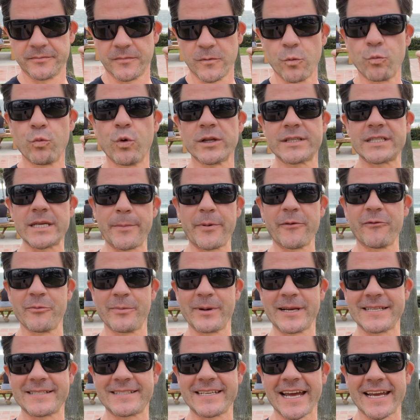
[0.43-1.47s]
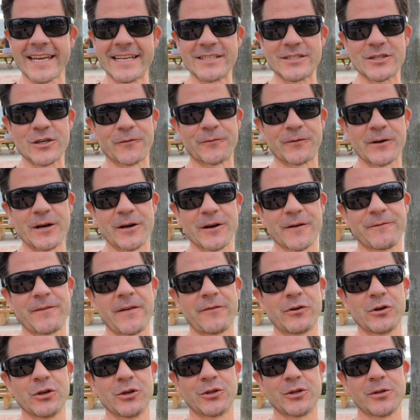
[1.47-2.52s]
What's up everybody, Stacking Surfer here, your
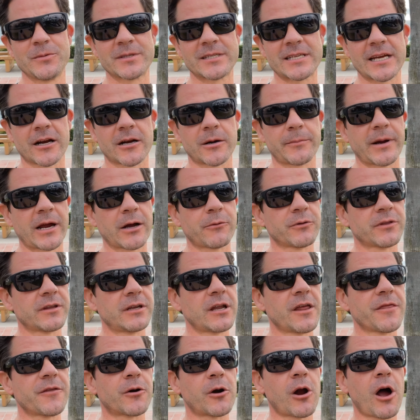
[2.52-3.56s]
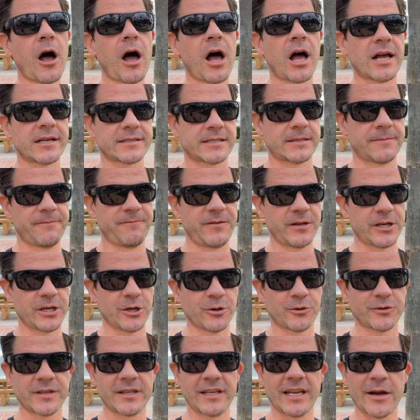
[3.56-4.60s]
favorite YouTube stacker, back with another awesome
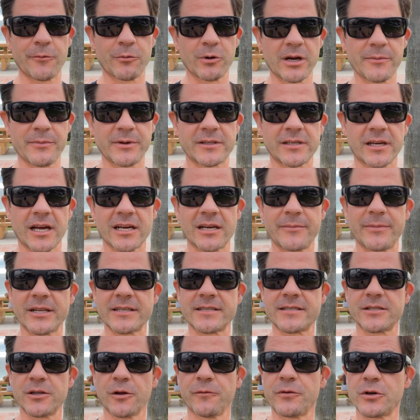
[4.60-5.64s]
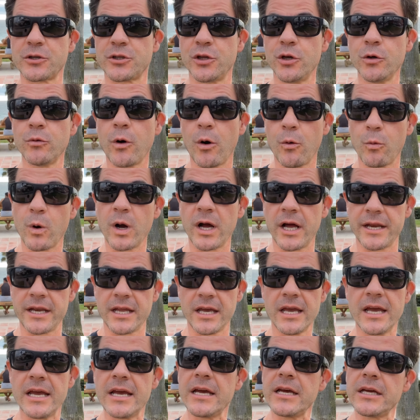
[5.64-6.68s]
video. Today we're going to be talking about Silver 201.
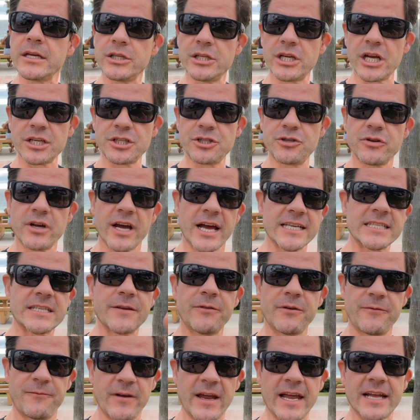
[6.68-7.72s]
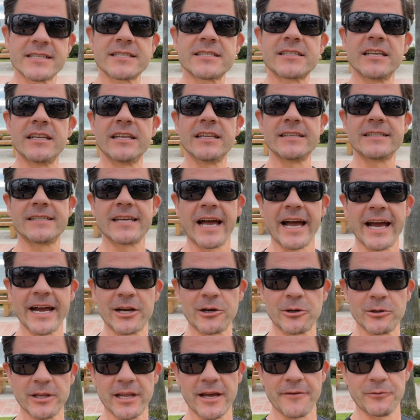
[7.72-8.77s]
Yes, you guys have advanced an
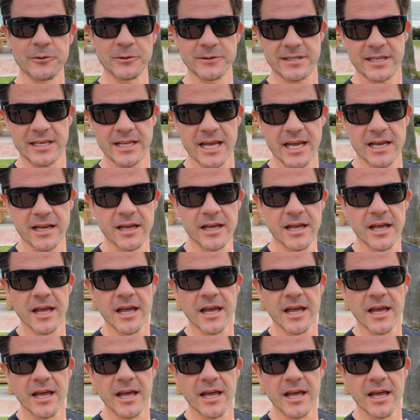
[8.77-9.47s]
entire level today.